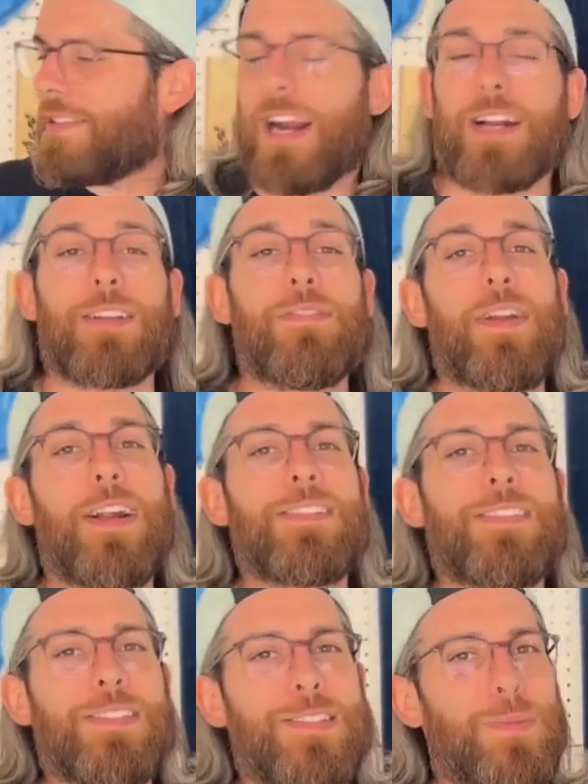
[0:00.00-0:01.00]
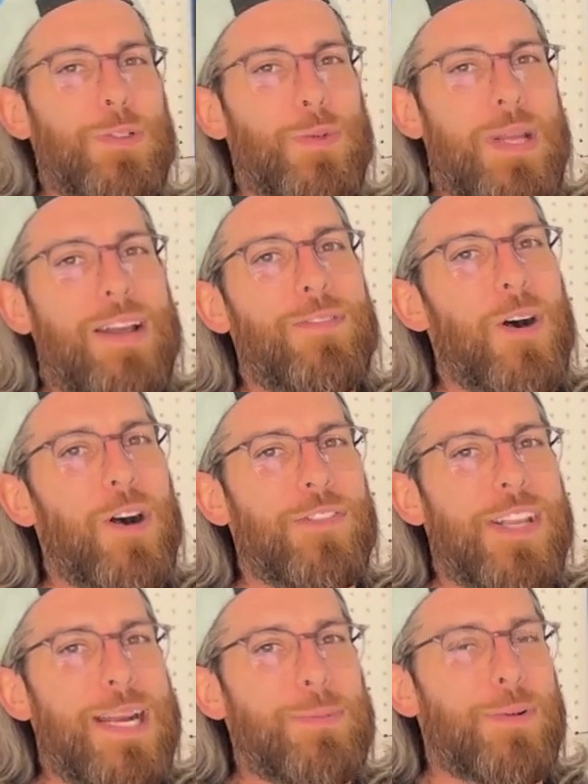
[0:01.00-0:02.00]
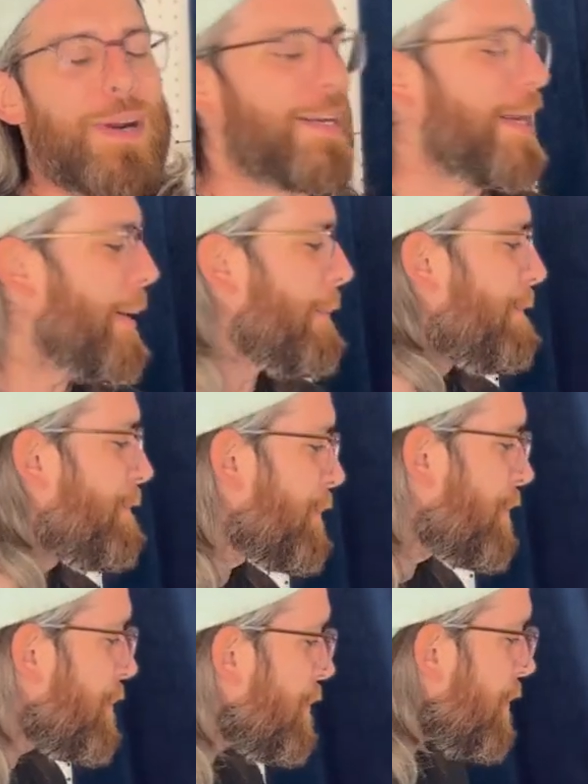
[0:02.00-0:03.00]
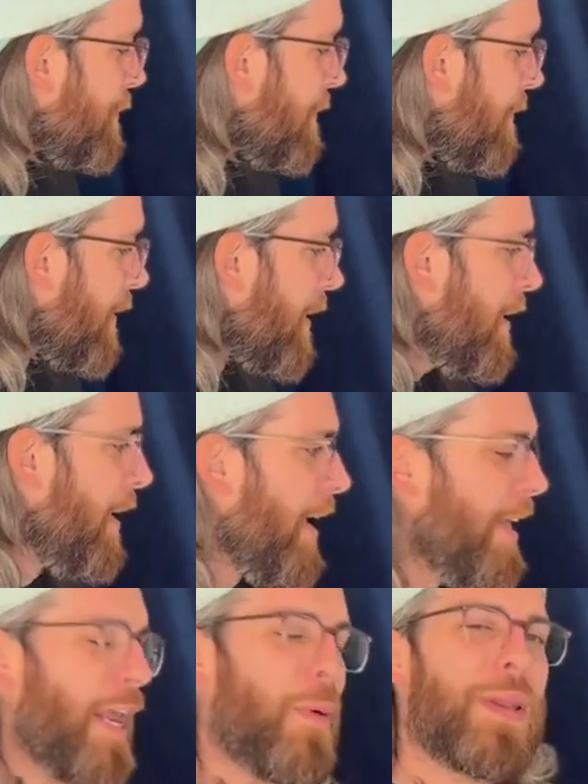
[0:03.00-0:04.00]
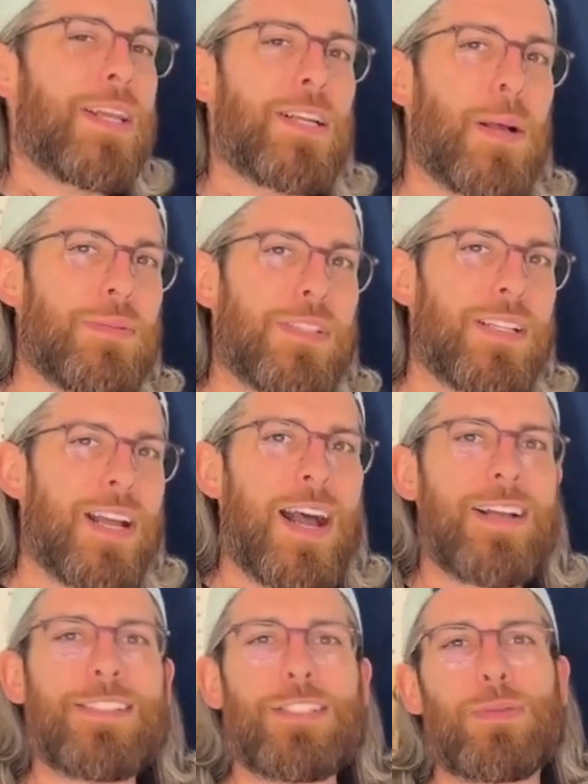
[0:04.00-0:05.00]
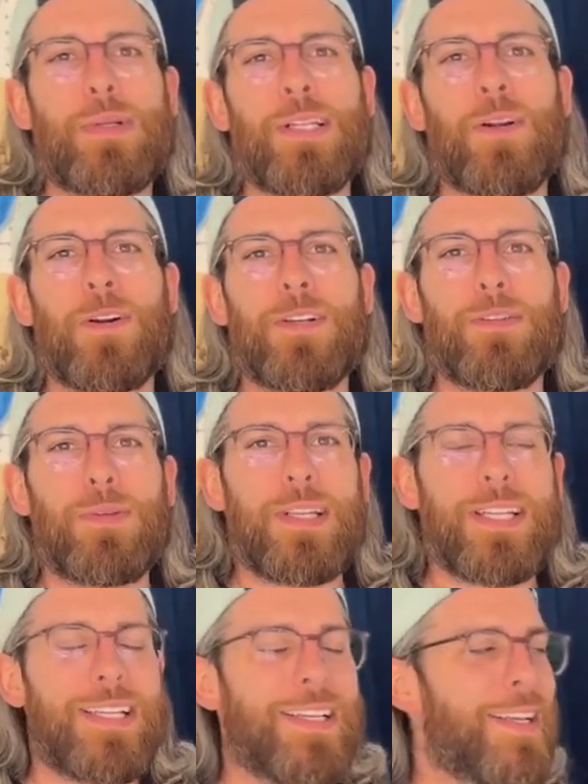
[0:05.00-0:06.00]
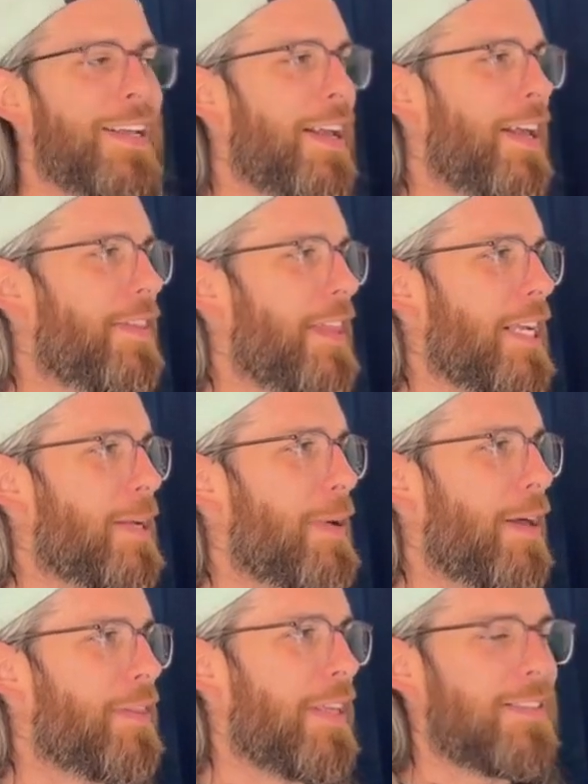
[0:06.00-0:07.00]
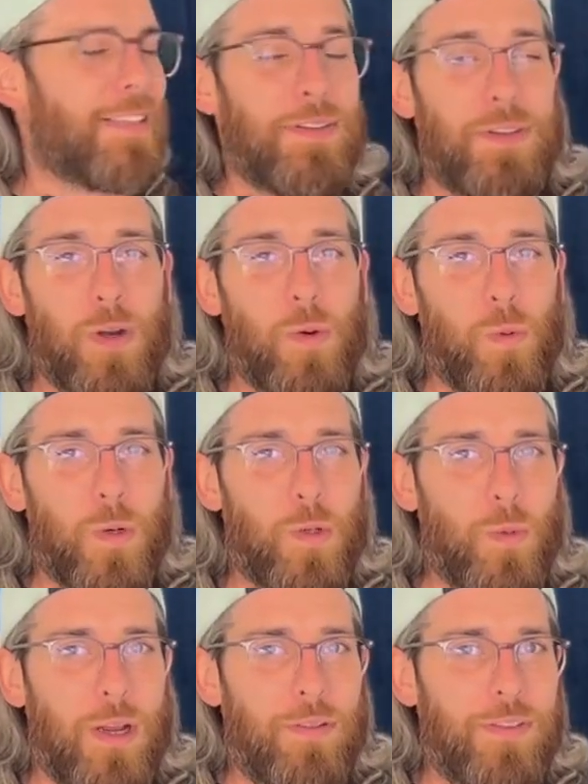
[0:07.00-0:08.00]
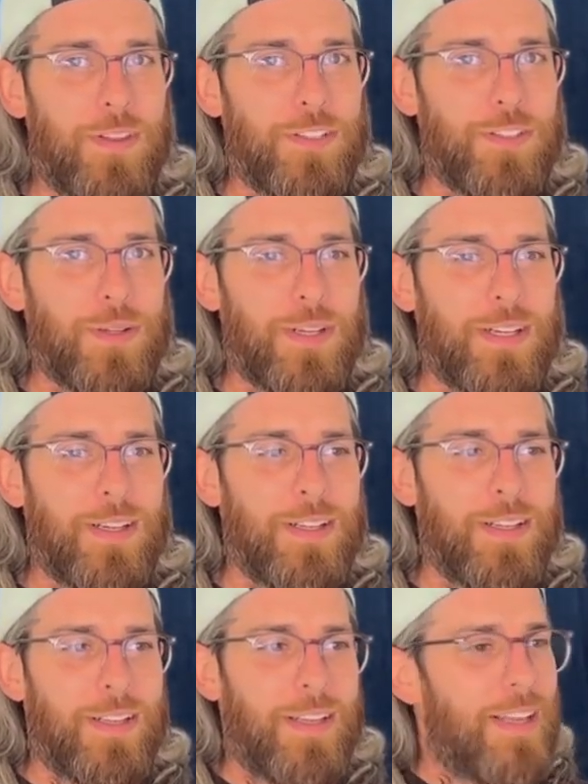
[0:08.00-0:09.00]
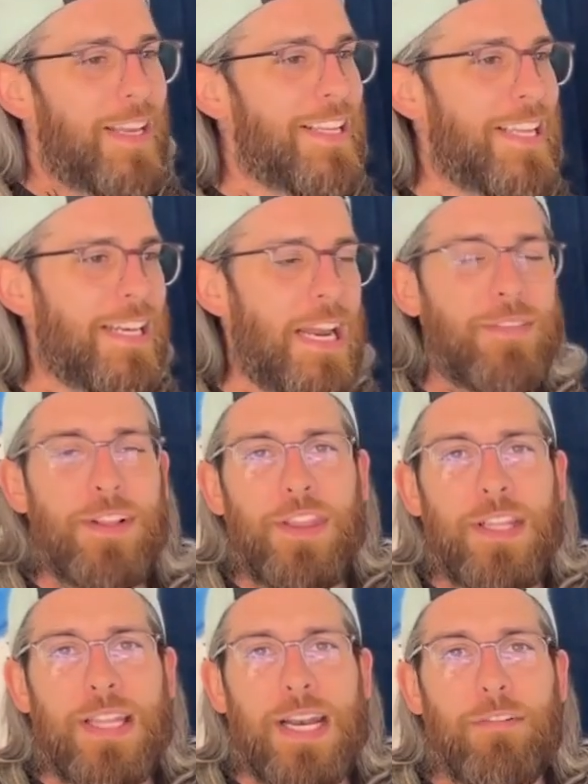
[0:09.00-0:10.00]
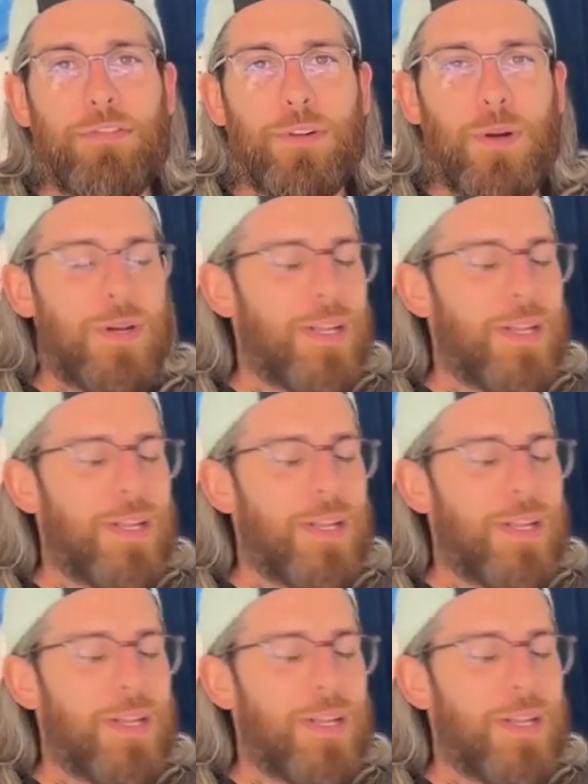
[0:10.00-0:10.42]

our conveyor system, which we have off camera right now. Now when it comes to cons, it's really hard to really think about things that don't work well for this unit. Again, everything that I've thrown